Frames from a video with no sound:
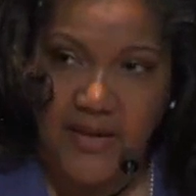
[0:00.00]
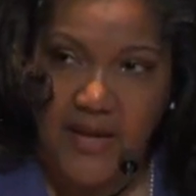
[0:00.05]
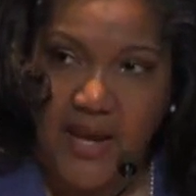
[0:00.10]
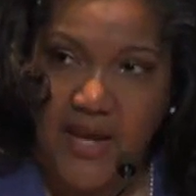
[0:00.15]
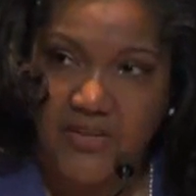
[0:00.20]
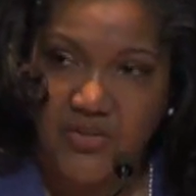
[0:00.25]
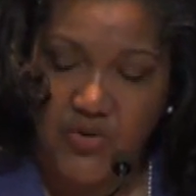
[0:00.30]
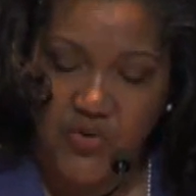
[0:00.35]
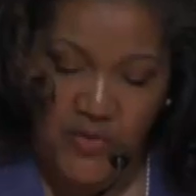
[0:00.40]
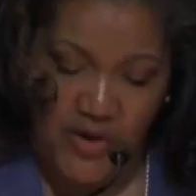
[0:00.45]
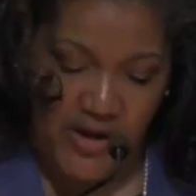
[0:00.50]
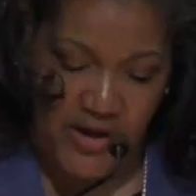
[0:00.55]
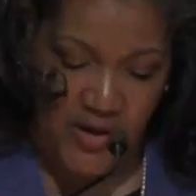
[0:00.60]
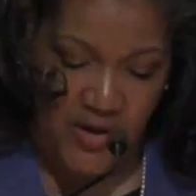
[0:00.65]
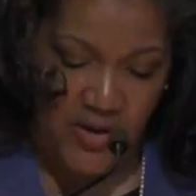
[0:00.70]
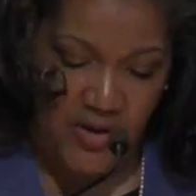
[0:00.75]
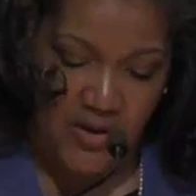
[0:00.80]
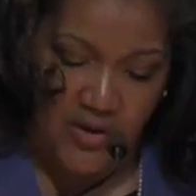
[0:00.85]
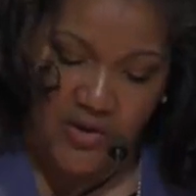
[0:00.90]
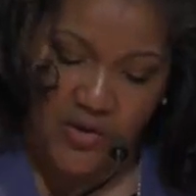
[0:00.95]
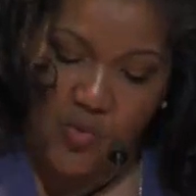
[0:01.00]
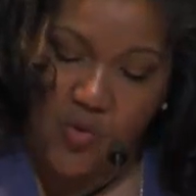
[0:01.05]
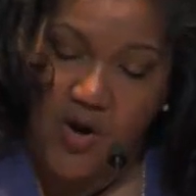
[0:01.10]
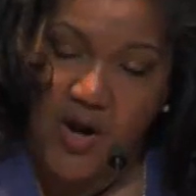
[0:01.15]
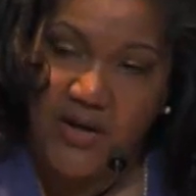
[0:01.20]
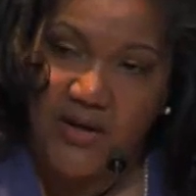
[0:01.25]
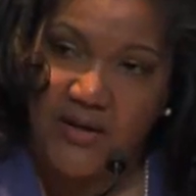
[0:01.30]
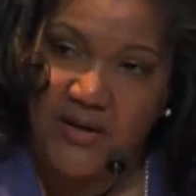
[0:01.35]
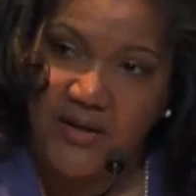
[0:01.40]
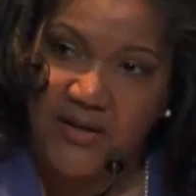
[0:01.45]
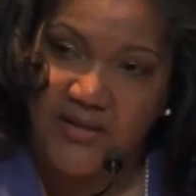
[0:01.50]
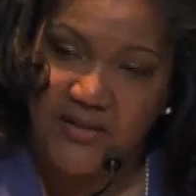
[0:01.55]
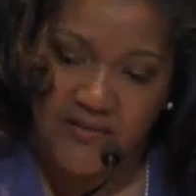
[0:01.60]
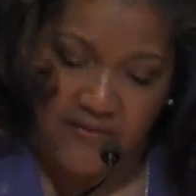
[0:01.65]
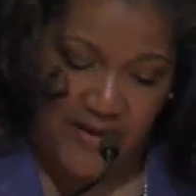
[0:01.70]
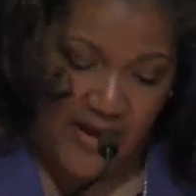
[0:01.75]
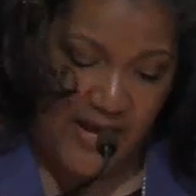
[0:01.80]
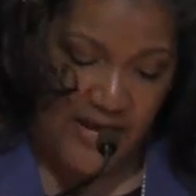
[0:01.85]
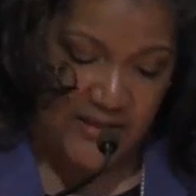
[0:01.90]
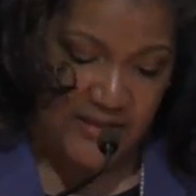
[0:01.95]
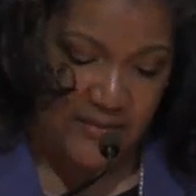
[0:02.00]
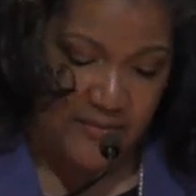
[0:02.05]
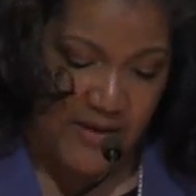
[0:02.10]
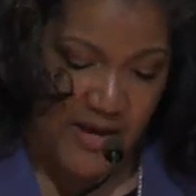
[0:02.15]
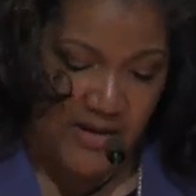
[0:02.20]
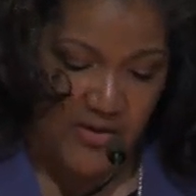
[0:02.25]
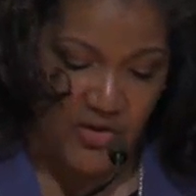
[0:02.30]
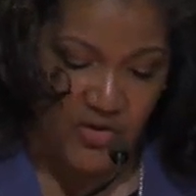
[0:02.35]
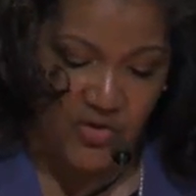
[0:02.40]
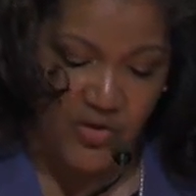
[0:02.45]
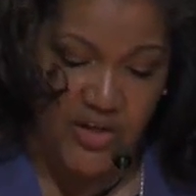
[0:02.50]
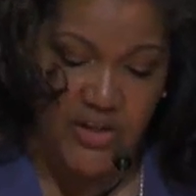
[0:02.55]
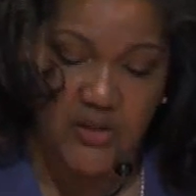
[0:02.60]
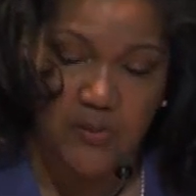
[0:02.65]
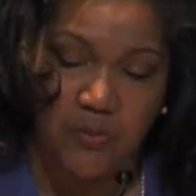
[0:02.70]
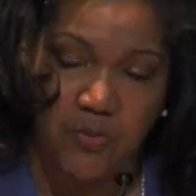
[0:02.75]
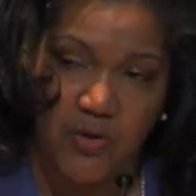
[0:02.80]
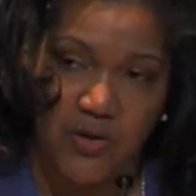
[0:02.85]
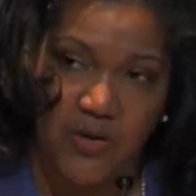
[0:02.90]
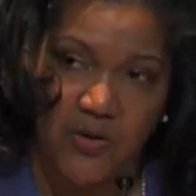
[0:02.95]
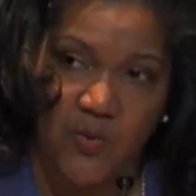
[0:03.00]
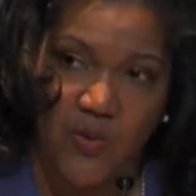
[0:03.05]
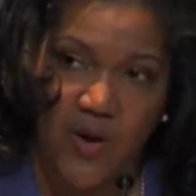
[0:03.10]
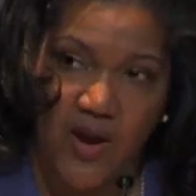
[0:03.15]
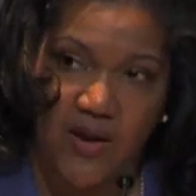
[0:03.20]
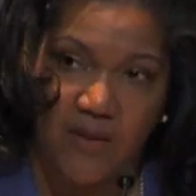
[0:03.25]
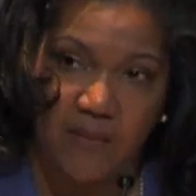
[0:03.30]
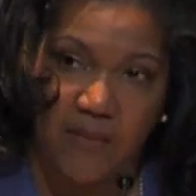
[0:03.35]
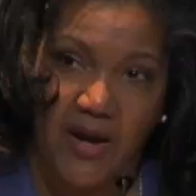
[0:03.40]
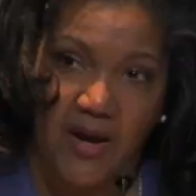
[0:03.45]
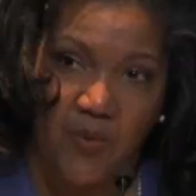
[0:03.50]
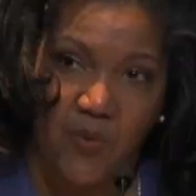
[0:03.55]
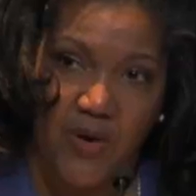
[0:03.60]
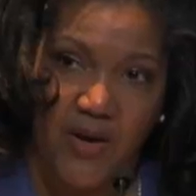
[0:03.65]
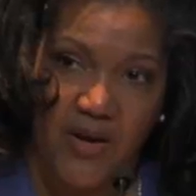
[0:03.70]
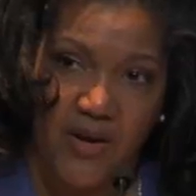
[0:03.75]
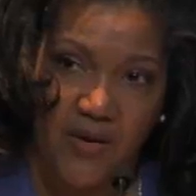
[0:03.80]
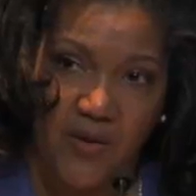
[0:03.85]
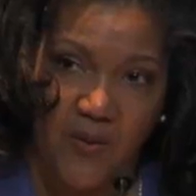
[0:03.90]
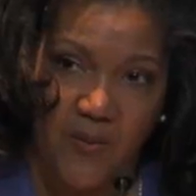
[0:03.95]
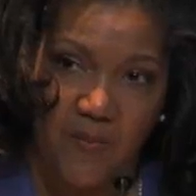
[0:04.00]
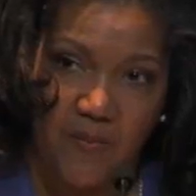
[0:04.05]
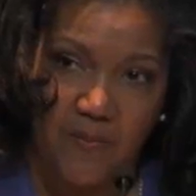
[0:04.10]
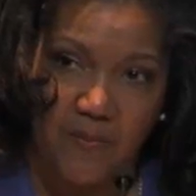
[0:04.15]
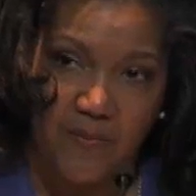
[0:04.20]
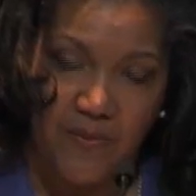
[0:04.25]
As greater quantities of hazmat are transported by rail,